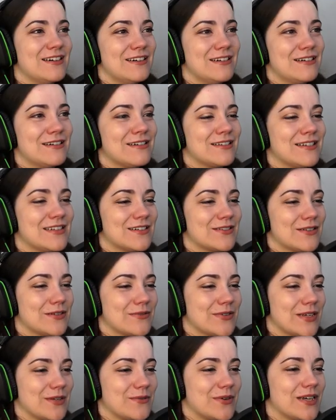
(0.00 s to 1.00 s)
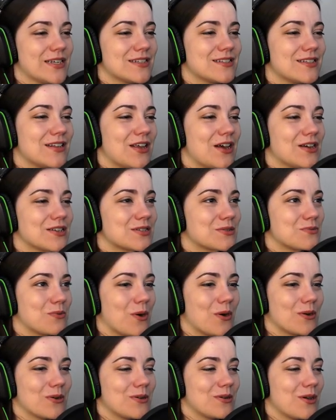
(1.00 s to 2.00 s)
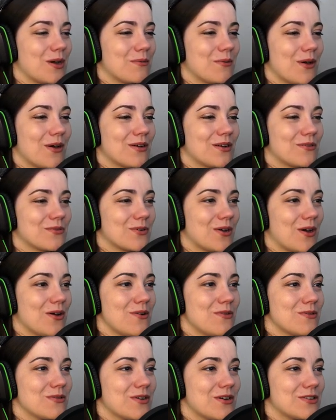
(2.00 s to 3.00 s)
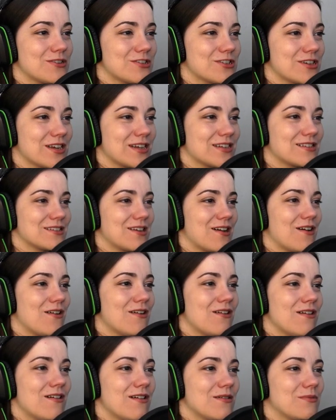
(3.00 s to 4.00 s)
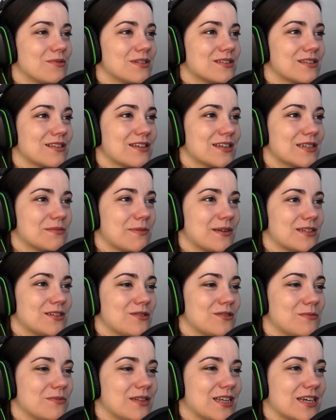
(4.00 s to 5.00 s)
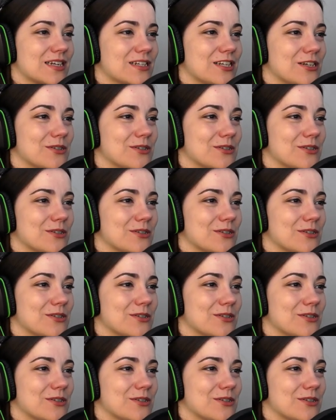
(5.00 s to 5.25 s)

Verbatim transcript: Oh, dearie me. Where's the last one? Come on. I'm oh, God, shit. Oh, I wasn't expecting you to be that